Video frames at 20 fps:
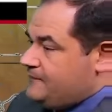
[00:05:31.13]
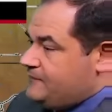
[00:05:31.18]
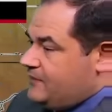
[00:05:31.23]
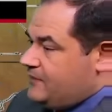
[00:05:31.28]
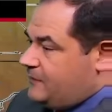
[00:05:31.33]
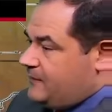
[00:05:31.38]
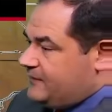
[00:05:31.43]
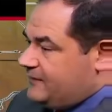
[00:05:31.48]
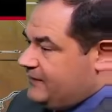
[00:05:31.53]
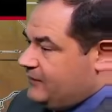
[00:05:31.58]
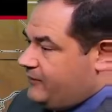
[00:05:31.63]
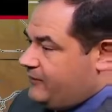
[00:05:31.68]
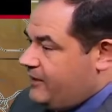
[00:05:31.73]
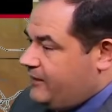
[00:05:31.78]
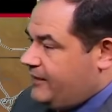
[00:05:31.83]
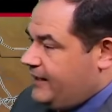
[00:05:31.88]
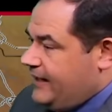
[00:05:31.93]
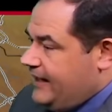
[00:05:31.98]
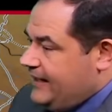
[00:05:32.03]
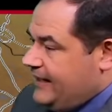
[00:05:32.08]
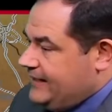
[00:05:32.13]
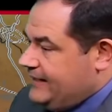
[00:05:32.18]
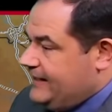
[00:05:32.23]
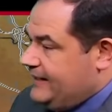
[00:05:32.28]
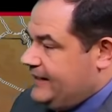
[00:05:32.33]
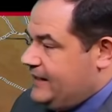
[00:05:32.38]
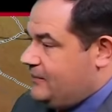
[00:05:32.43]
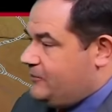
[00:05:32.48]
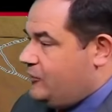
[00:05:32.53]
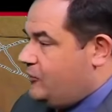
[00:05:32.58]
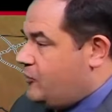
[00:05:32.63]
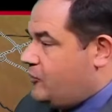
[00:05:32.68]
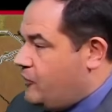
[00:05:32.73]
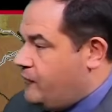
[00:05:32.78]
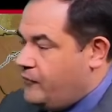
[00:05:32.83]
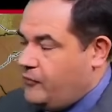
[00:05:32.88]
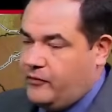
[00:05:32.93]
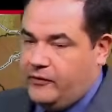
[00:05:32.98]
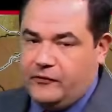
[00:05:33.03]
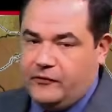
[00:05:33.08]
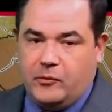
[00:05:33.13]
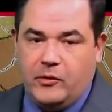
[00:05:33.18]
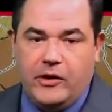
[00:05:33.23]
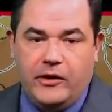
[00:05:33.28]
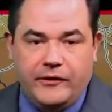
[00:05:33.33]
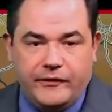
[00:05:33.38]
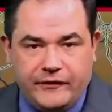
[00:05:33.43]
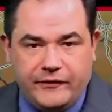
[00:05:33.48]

Expect to get around 80 in Monroeville as well.